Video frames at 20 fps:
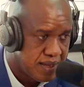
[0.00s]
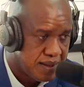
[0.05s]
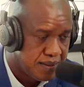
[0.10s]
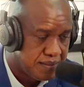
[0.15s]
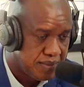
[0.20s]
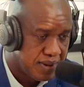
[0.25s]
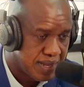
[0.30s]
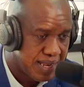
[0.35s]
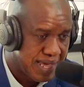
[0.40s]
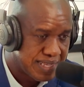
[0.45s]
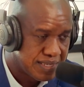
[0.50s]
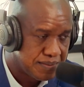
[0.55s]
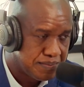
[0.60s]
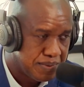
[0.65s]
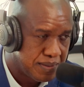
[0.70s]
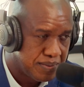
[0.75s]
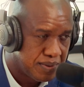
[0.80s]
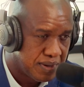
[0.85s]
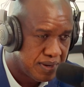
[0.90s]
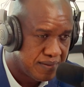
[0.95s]
But as
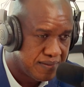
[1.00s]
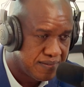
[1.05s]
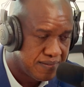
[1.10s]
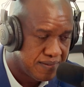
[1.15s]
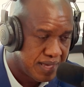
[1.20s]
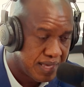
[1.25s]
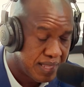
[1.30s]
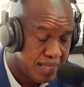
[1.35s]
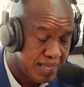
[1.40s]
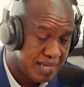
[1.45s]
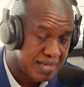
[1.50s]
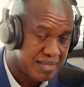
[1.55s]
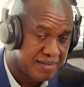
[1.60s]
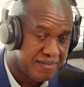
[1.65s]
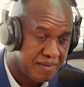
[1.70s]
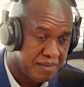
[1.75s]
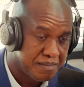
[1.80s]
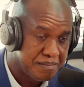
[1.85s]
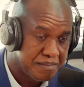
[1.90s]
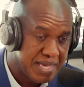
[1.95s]
people of faith, and as
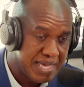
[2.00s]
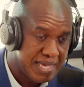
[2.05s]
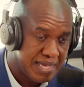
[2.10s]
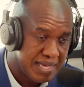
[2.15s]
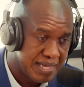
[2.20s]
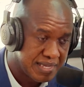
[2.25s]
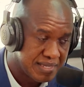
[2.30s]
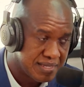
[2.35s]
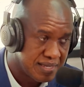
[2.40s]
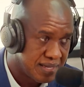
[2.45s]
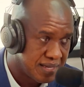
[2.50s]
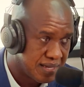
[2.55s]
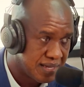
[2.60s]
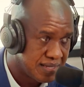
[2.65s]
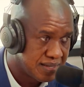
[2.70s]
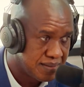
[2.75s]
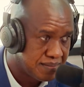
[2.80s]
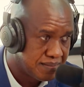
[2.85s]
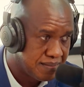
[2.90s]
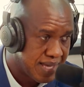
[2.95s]
for me, as a
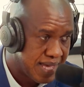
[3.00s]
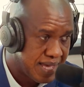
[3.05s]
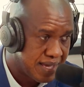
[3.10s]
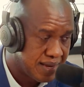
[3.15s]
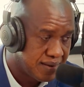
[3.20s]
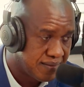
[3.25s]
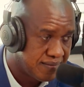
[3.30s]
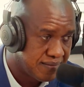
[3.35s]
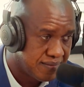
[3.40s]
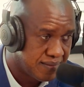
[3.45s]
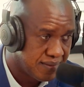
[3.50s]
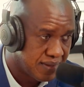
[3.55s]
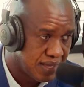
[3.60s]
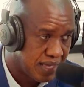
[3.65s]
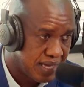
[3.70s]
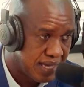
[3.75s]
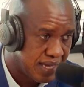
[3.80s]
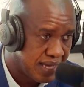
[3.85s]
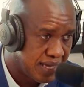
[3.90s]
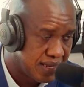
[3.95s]
as a man of
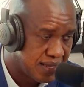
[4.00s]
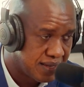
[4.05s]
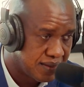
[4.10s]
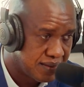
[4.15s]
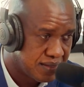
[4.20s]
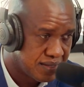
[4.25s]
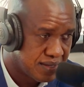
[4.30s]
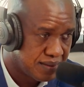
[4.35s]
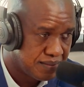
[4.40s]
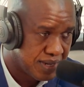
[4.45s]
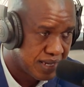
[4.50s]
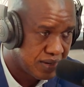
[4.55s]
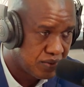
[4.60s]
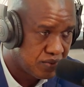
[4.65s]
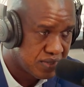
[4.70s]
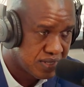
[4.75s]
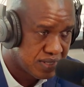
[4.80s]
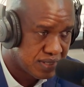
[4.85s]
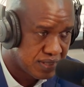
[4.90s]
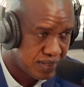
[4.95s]
God and somebody
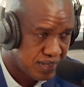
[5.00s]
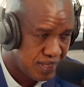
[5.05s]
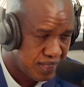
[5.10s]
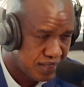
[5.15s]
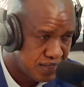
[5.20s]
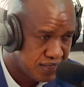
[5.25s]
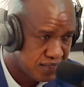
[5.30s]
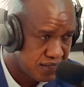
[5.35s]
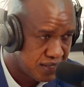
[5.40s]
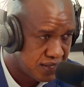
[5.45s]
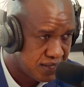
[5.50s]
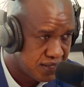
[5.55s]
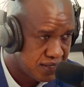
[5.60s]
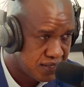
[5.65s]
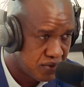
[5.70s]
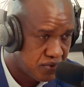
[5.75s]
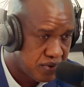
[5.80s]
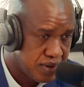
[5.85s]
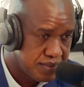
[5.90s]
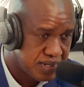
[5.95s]
who studies
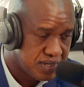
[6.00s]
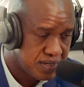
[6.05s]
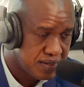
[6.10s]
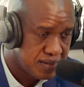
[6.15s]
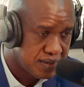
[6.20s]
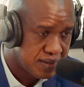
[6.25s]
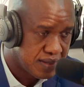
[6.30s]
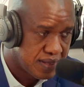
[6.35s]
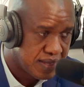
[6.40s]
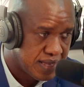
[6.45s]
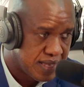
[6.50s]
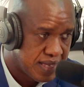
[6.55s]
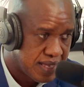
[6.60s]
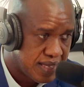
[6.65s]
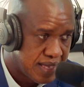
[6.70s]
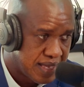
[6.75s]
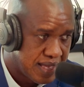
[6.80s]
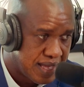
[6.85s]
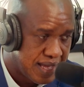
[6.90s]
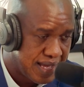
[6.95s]
Scripture,
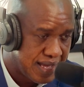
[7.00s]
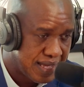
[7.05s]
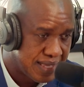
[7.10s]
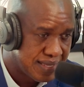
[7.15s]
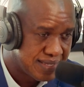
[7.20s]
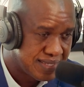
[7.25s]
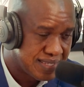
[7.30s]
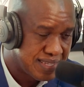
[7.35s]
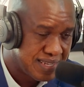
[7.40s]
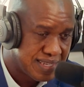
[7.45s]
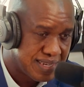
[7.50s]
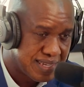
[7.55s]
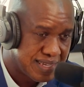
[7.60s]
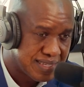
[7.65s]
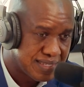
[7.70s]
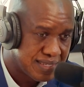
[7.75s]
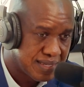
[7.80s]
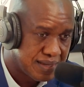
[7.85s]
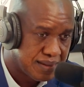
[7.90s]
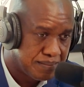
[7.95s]
I see it
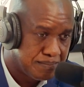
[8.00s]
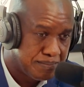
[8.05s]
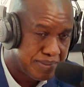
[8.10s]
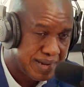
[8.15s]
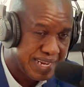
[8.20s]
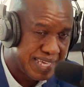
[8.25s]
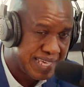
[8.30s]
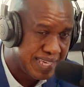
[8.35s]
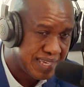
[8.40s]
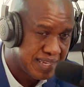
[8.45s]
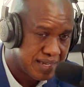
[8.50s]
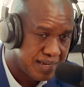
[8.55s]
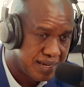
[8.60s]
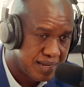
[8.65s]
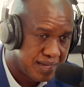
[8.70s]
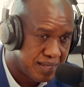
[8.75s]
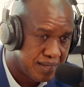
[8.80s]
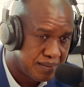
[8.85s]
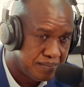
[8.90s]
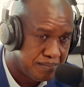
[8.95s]
as a plague,
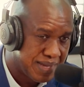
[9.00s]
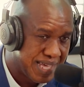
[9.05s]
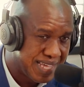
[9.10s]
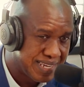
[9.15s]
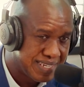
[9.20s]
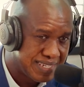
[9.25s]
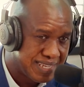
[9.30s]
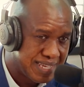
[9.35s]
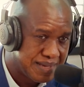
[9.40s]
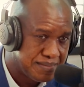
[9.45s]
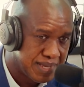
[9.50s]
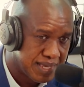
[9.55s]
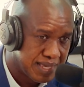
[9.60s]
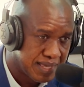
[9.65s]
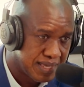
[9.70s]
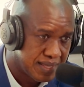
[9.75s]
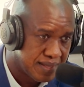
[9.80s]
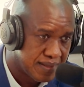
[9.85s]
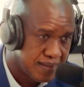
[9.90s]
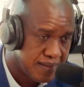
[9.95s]
not a pandemic.
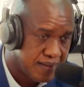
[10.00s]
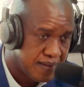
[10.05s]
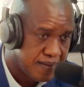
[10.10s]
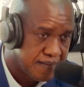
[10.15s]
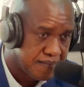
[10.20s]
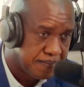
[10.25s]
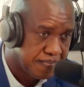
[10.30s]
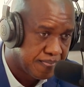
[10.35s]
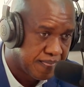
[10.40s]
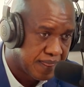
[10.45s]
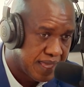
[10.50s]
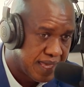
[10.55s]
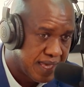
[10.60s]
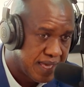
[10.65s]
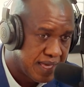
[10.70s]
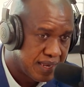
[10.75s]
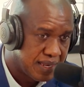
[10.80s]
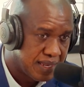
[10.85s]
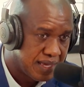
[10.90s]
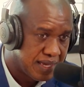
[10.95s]
Hmm. Mm-hmm.
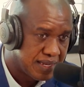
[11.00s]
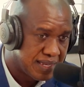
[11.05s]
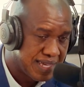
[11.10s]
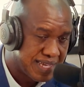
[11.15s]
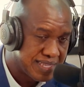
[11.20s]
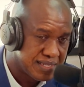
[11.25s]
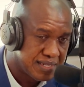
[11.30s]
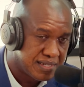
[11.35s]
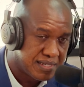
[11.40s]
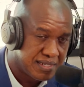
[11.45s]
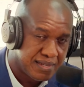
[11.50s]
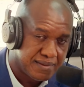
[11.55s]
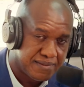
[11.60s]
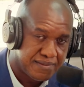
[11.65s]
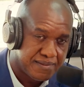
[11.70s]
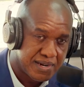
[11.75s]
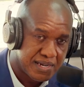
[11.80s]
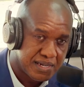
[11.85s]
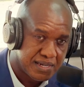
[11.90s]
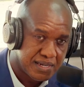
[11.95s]
And and that's a
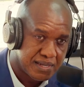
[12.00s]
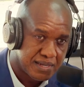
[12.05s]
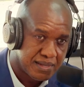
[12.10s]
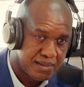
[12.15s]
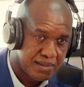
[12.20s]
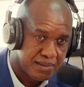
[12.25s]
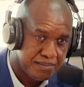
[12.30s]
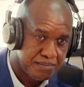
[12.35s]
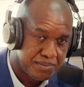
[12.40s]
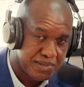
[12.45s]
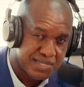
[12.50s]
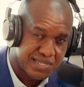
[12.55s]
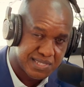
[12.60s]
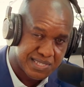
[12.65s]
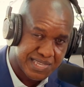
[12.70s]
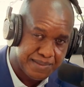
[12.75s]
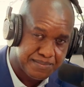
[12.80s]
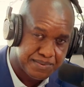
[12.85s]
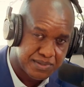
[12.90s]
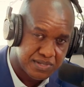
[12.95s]
different
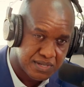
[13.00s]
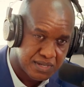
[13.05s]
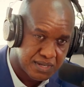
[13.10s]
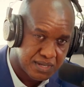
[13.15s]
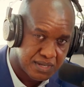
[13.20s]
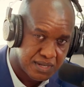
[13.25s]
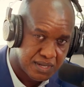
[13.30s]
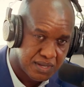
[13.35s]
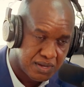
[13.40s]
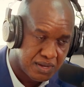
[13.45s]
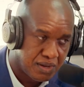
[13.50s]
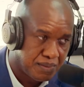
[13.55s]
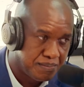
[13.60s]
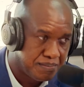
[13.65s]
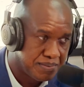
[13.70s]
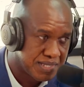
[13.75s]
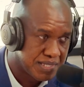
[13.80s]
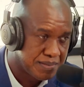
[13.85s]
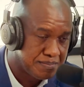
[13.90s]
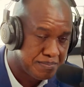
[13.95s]
perception mm-hmm. or
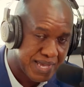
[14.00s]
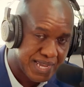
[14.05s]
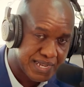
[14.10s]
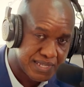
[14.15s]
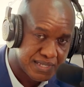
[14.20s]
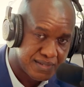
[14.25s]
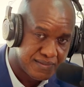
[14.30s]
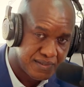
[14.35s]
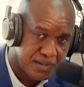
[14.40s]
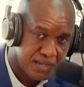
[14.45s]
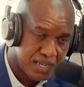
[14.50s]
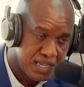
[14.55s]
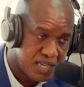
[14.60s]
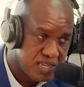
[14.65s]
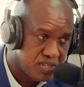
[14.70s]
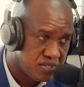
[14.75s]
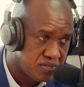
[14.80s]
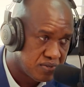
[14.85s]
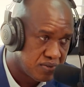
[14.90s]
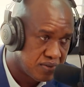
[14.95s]
perspective on the
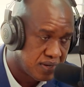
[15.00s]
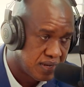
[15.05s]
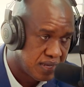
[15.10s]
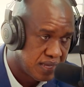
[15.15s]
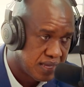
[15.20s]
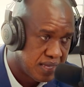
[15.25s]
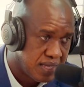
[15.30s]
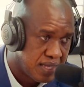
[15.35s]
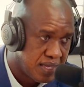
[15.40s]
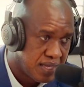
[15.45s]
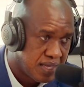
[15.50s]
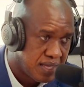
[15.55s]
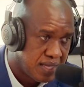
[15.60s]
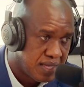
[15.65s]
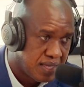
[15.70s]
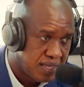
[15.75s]
issue. Yes.